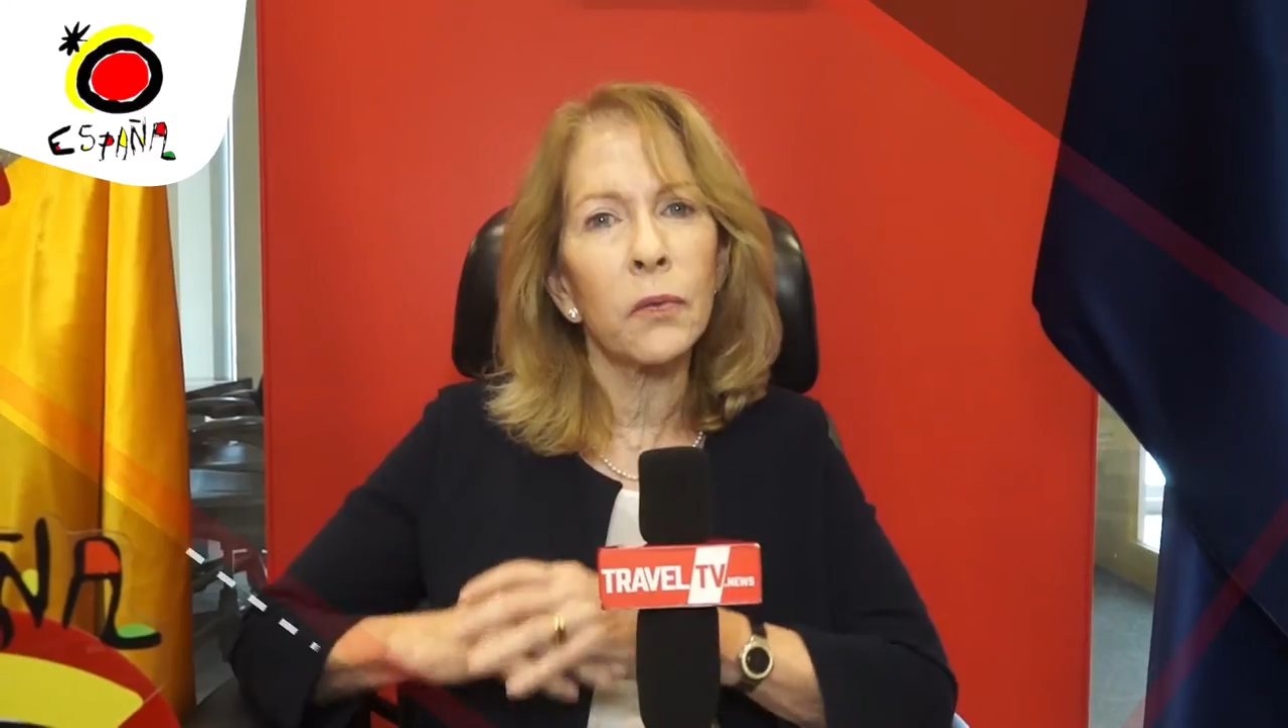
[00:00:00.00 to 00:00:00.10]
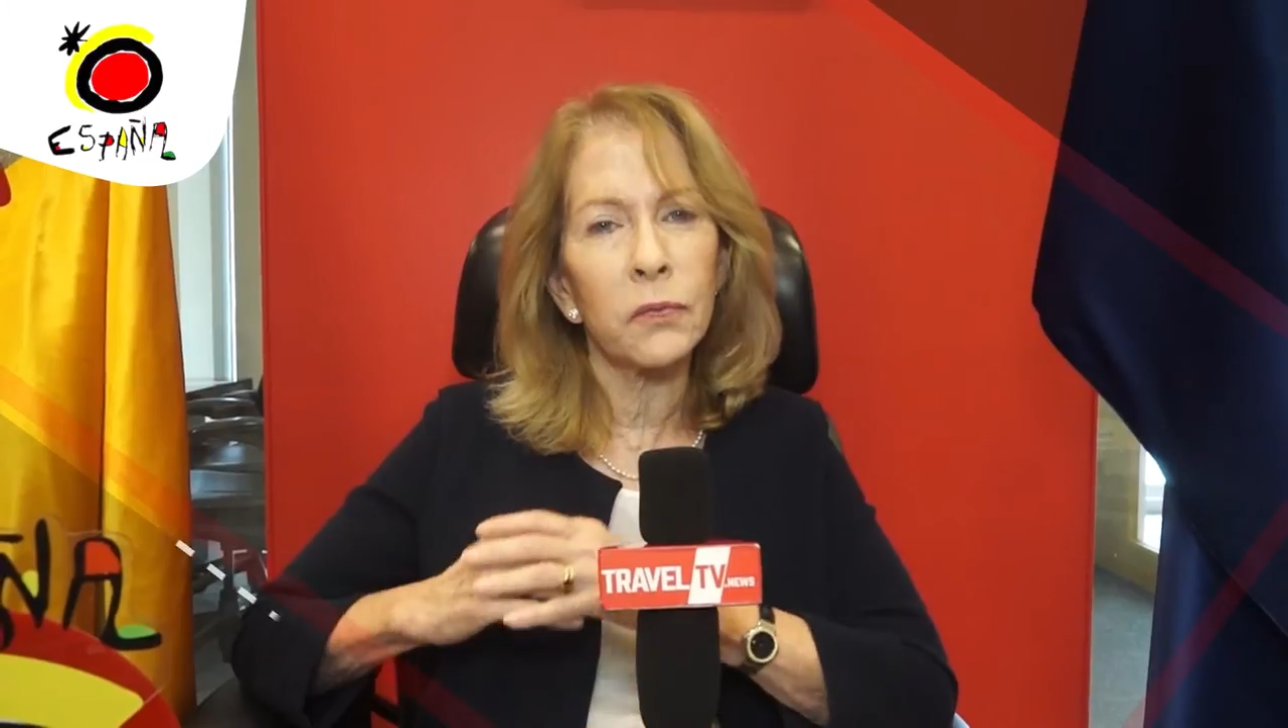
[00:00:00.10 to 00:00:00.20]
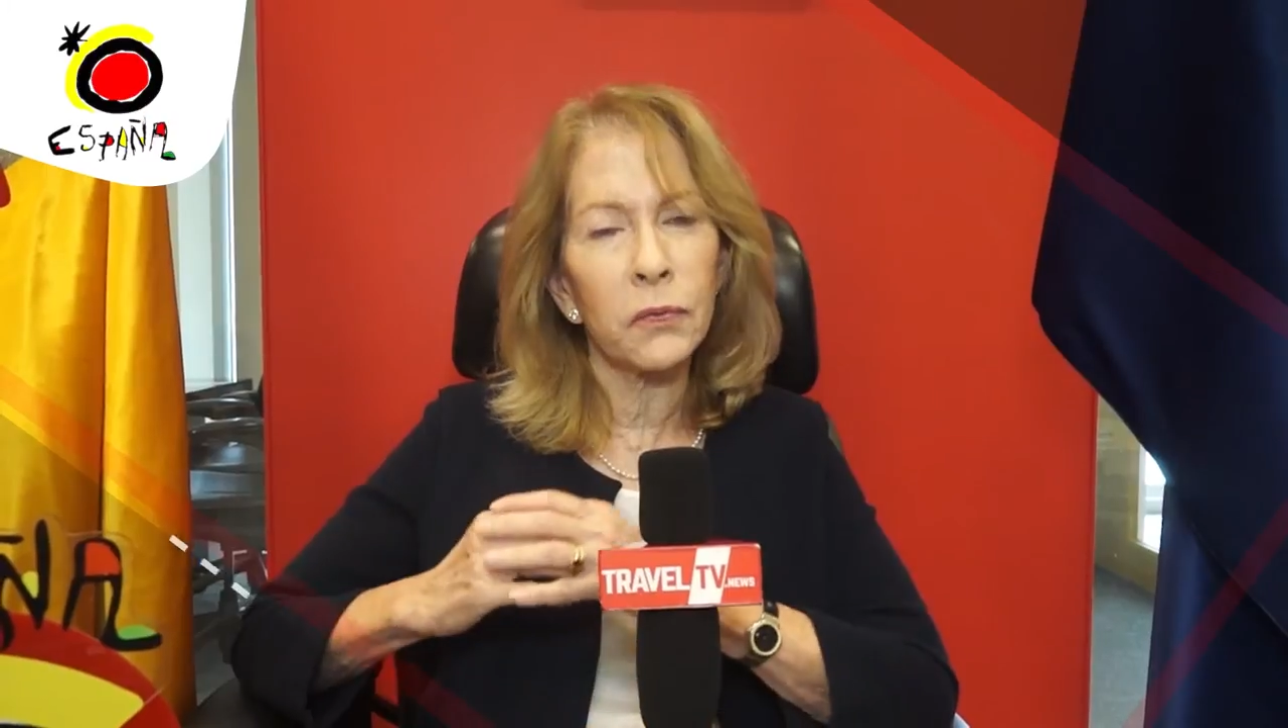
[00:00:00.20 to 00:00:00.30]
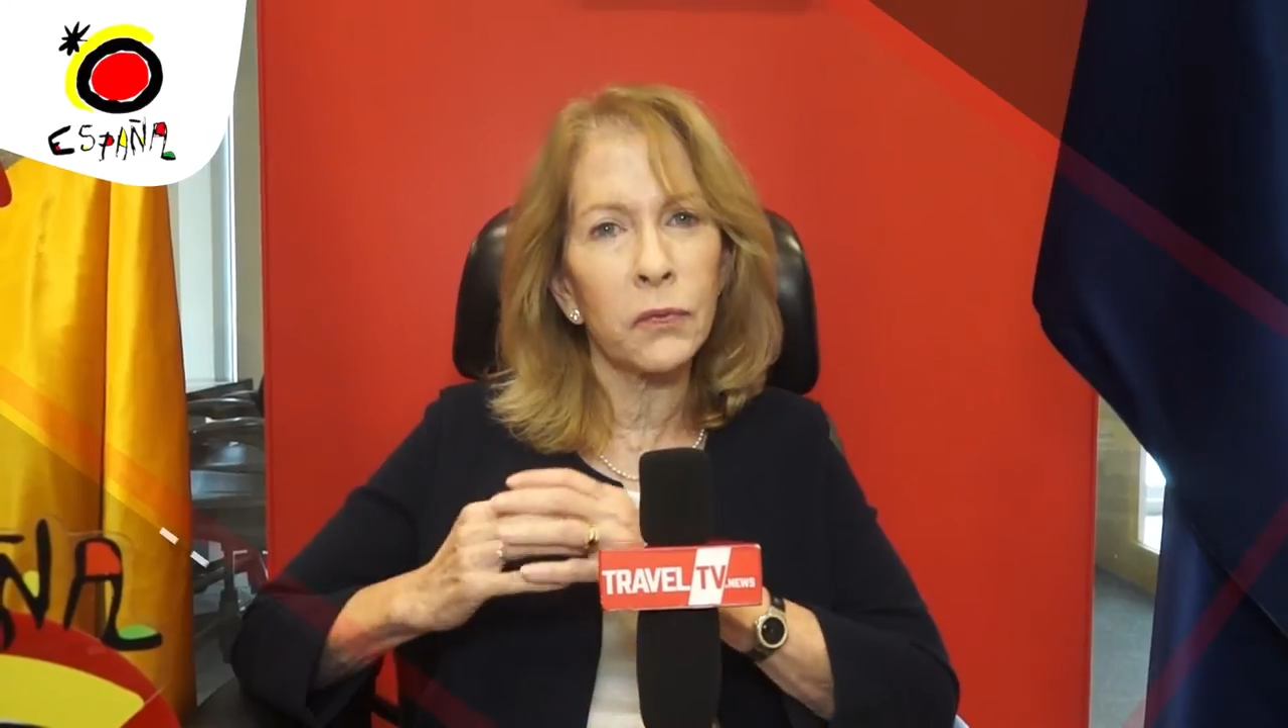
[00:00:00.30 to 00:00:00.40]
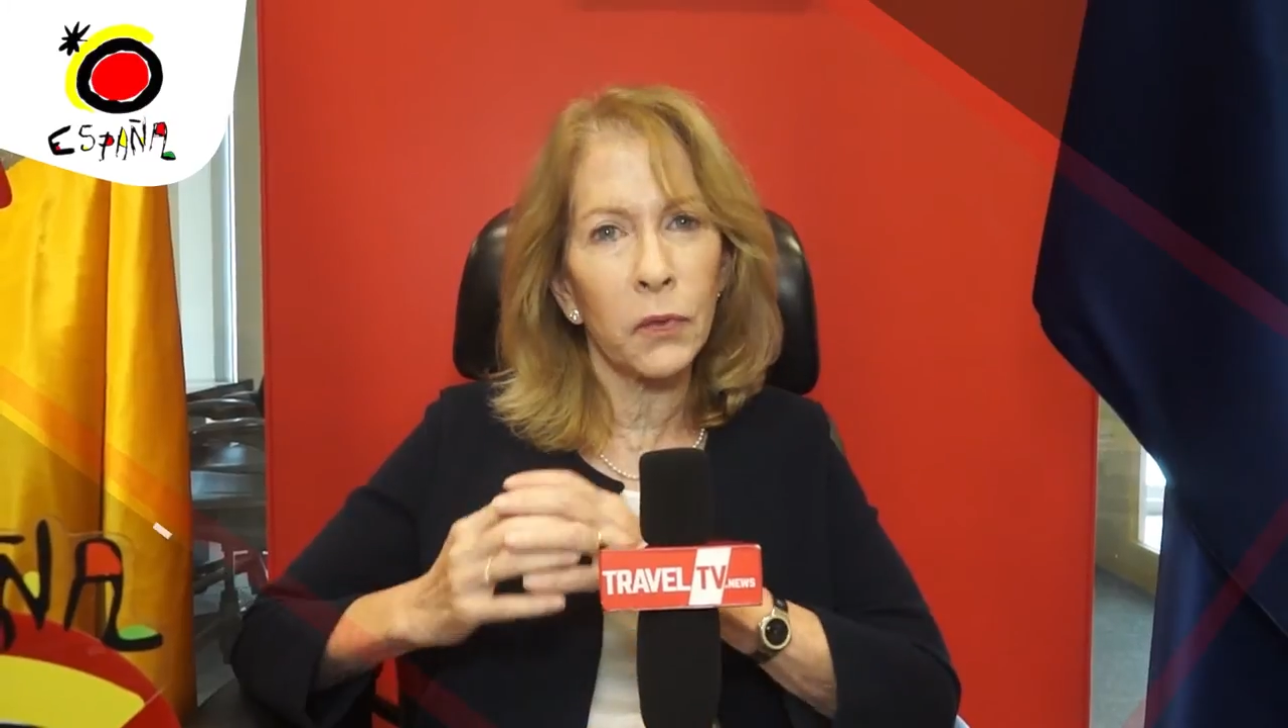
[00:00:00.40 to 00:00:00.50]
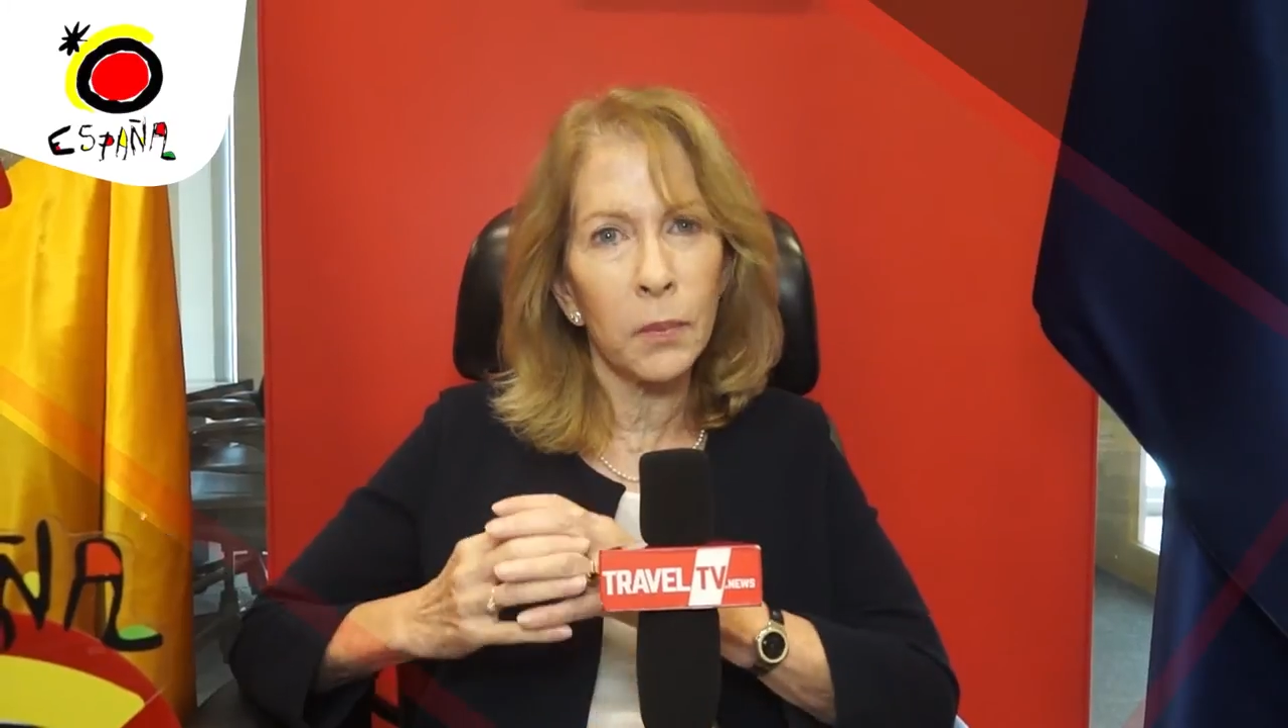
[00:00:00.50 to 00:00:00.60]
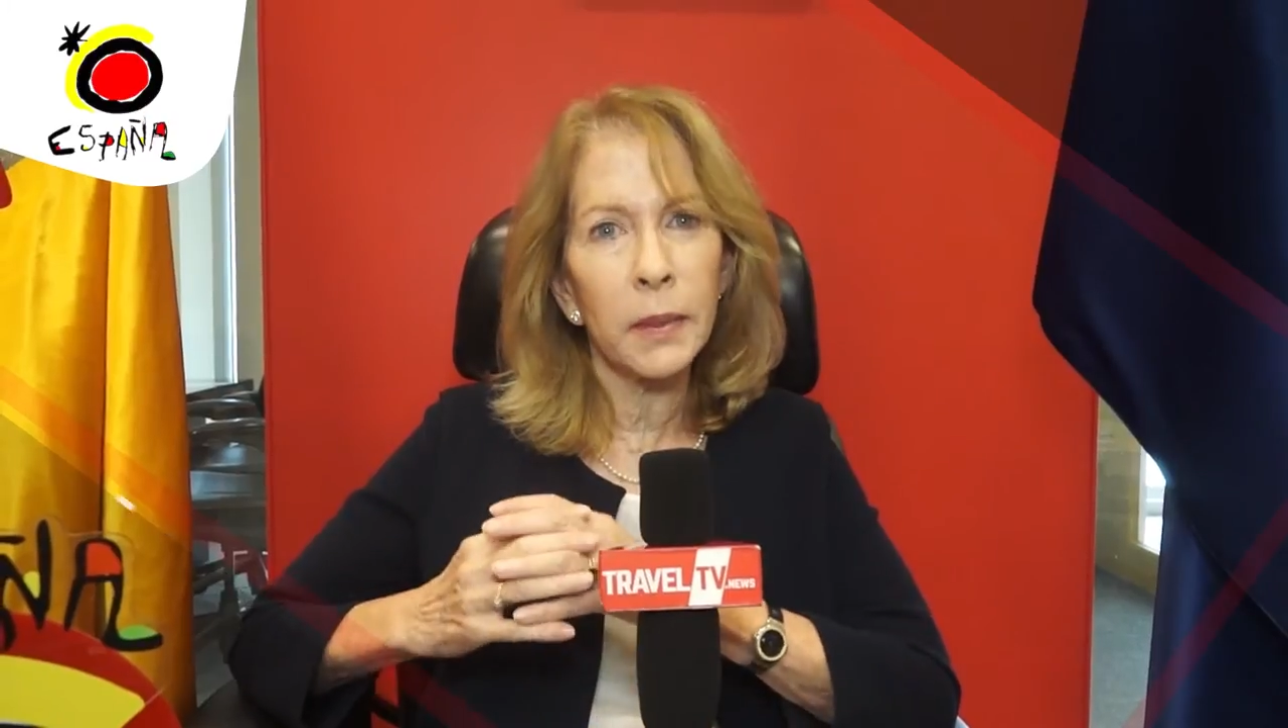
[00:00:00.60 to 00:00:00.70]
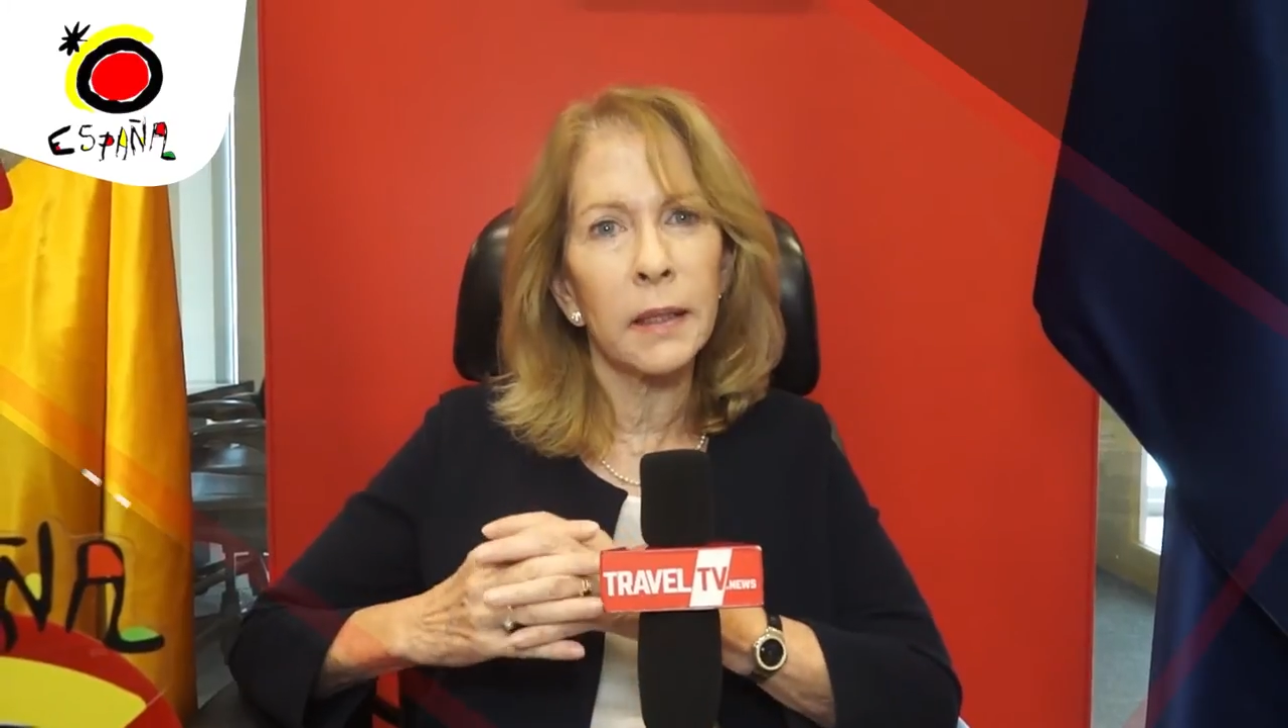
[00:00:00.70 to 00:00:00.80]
from